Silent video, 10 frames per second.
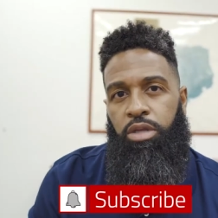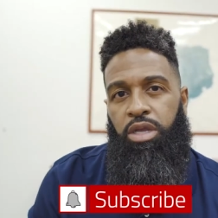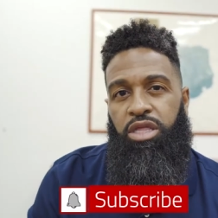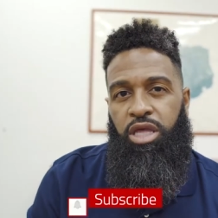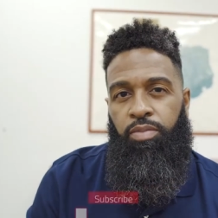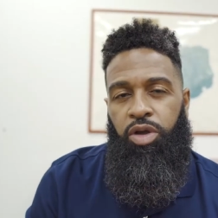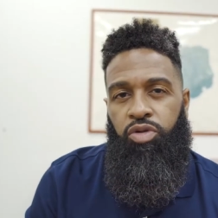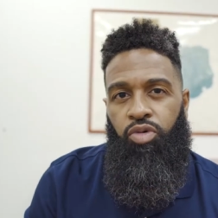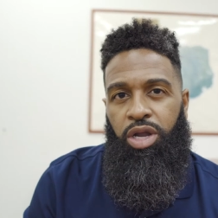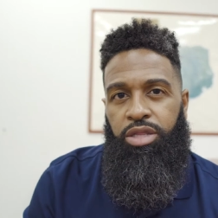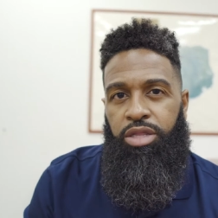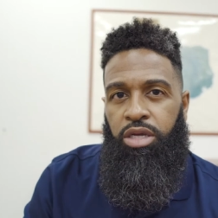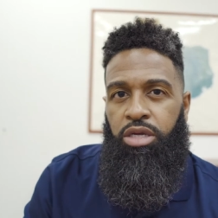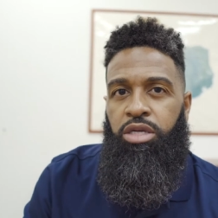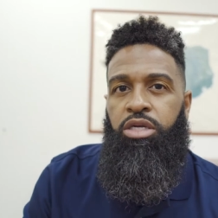Hit that button right
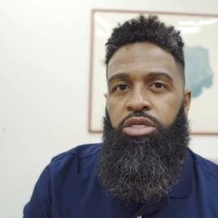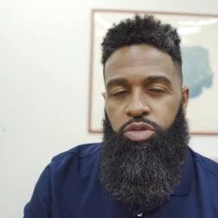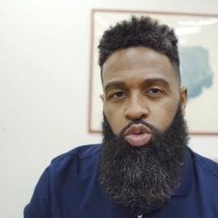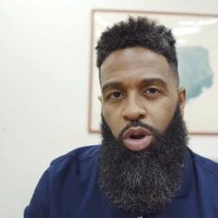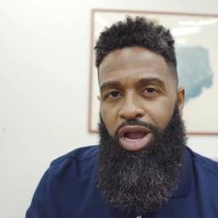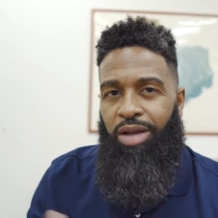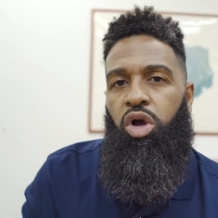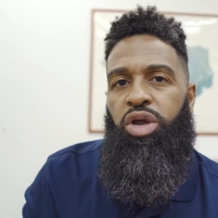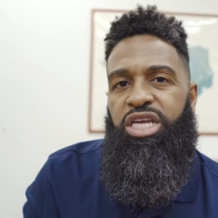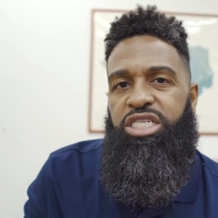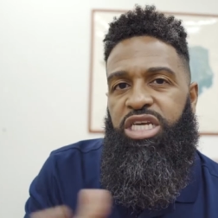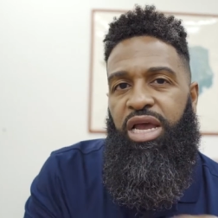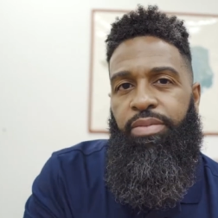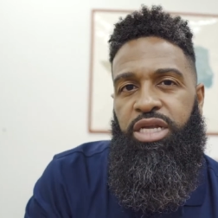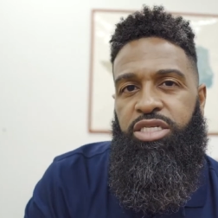there. Subscribe. Go ahead,
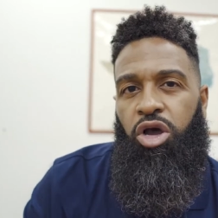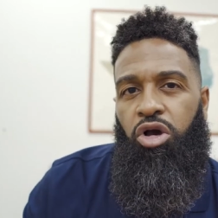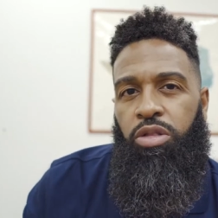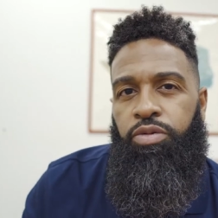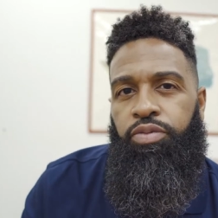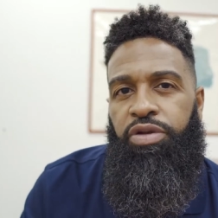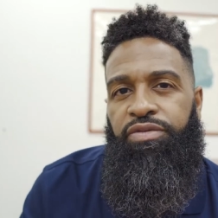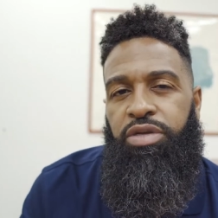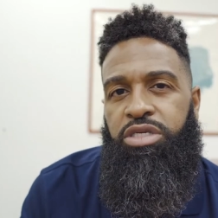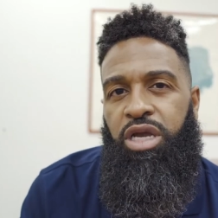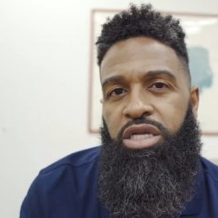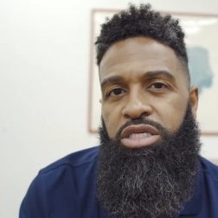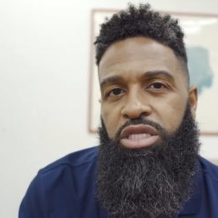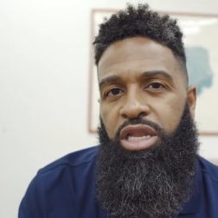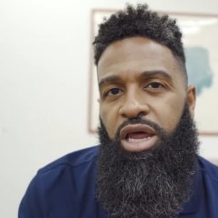chime back to all of the previous
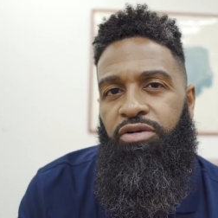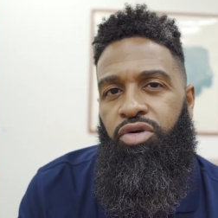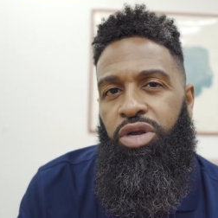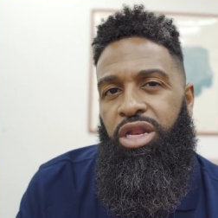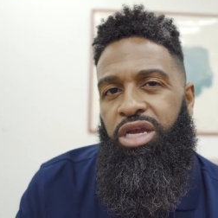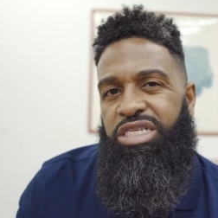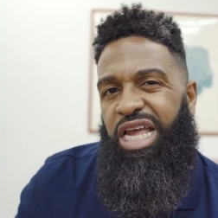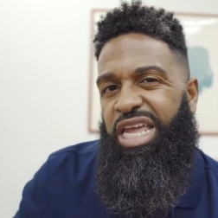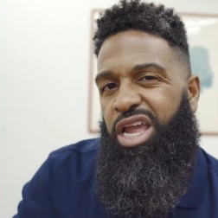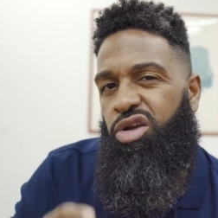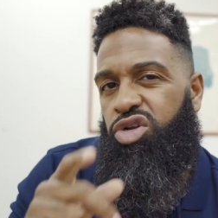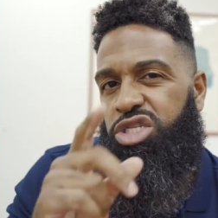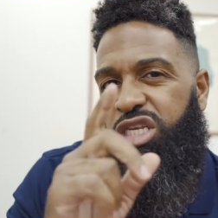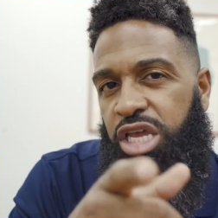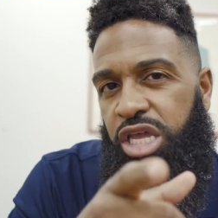content that I've created because I
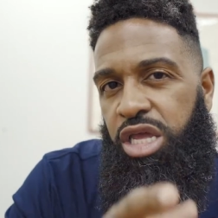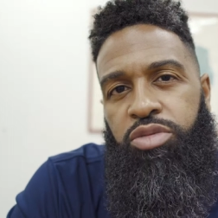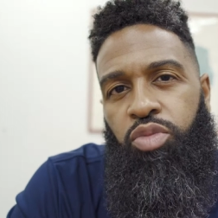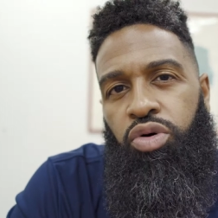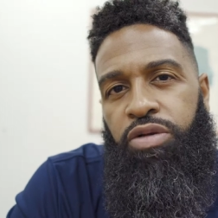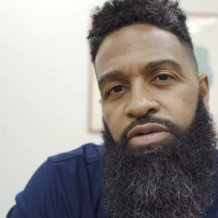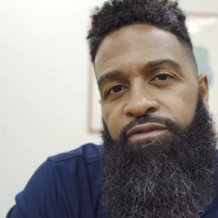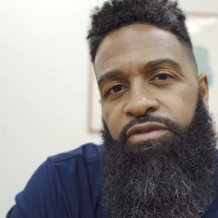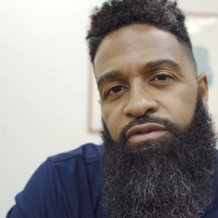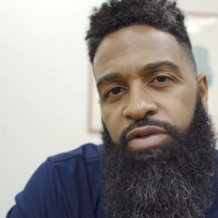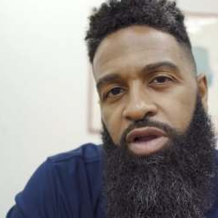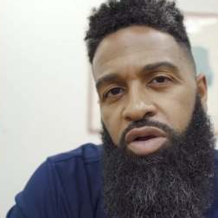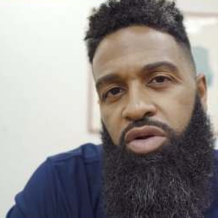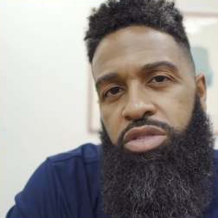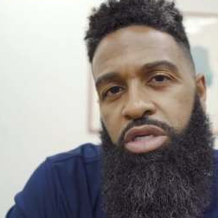guarantee there's more than a few
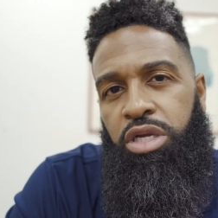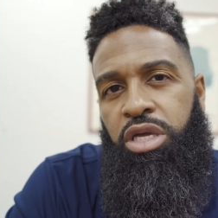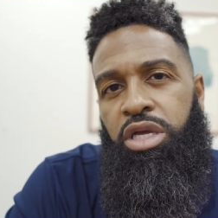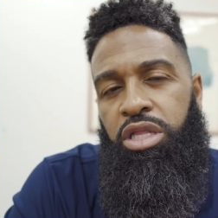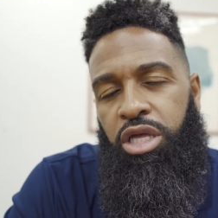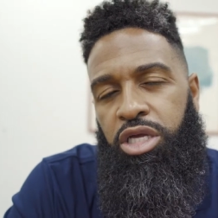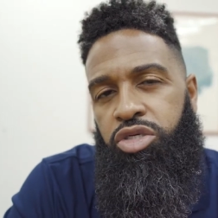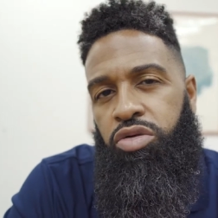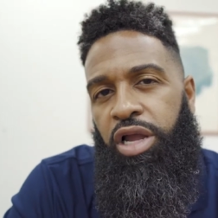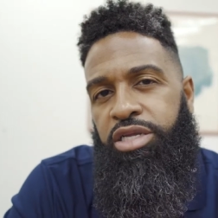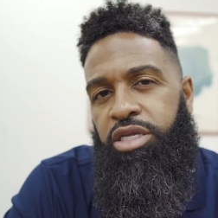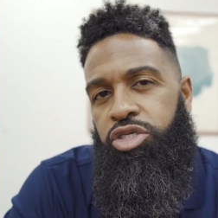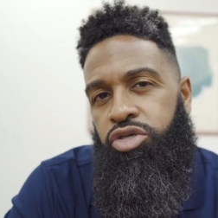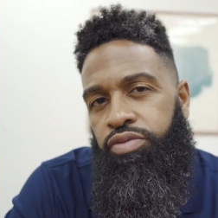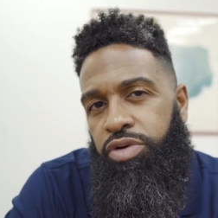vlogs that you like,
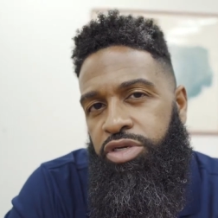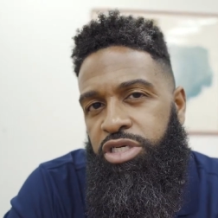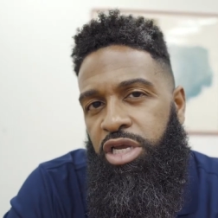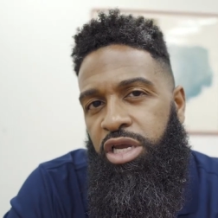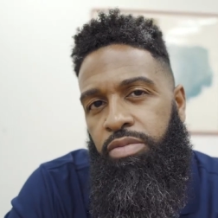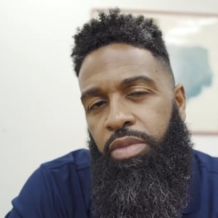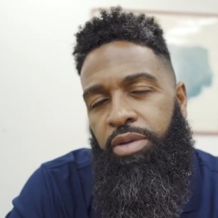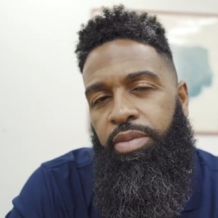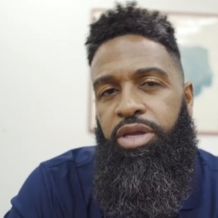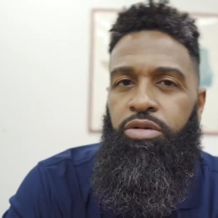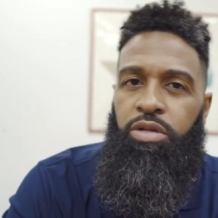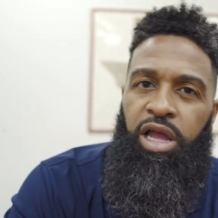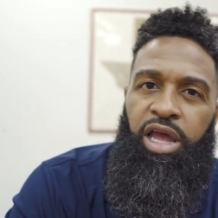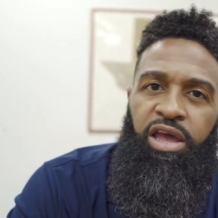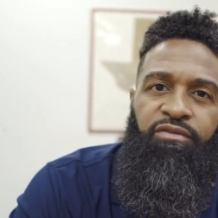that you appreciate, might make you
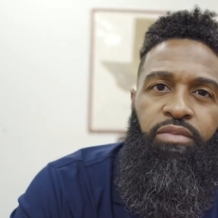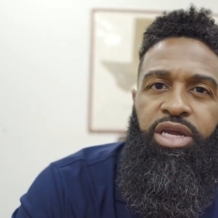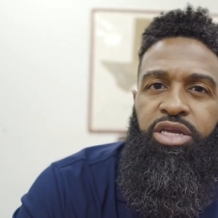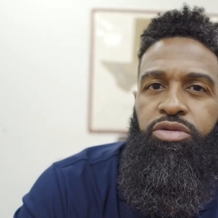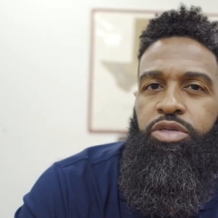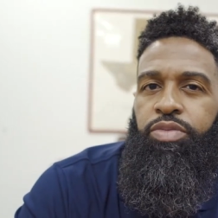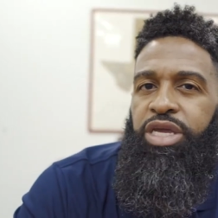laugh, might give you some